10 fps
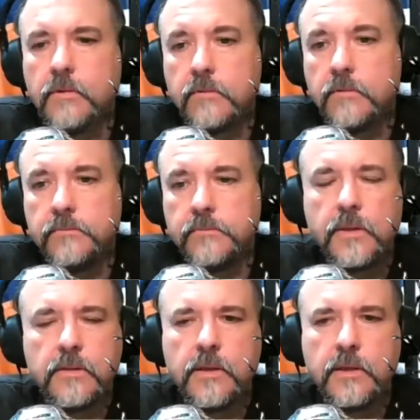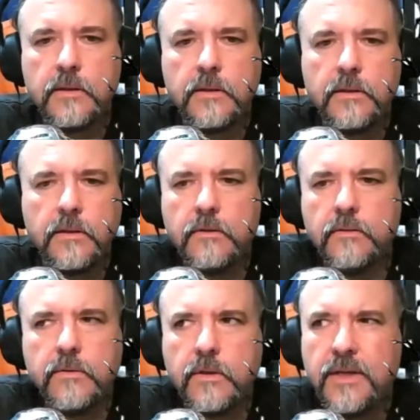Well, exactly. You
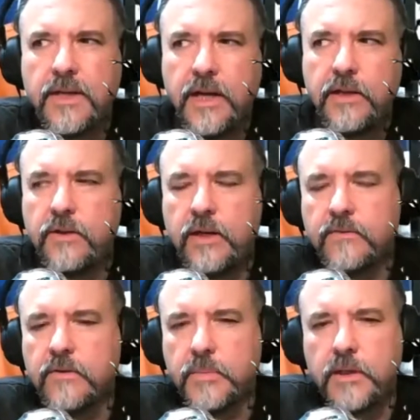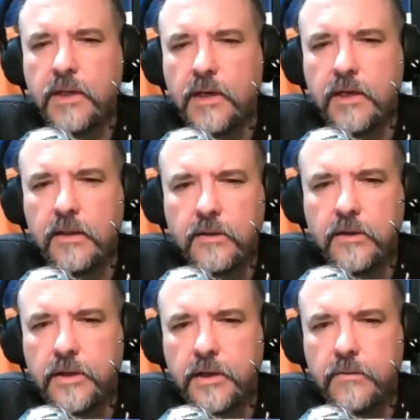know, and you have to be kind of
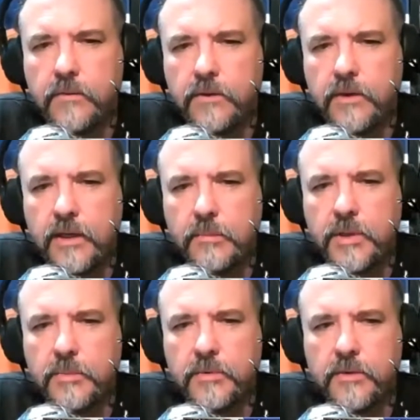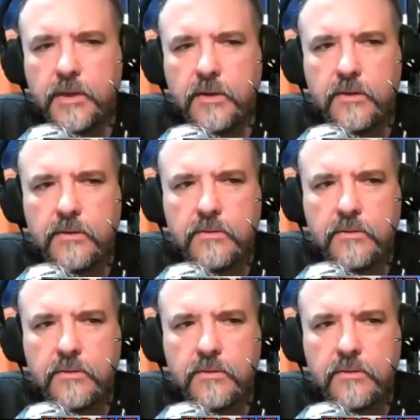leery when you got people that are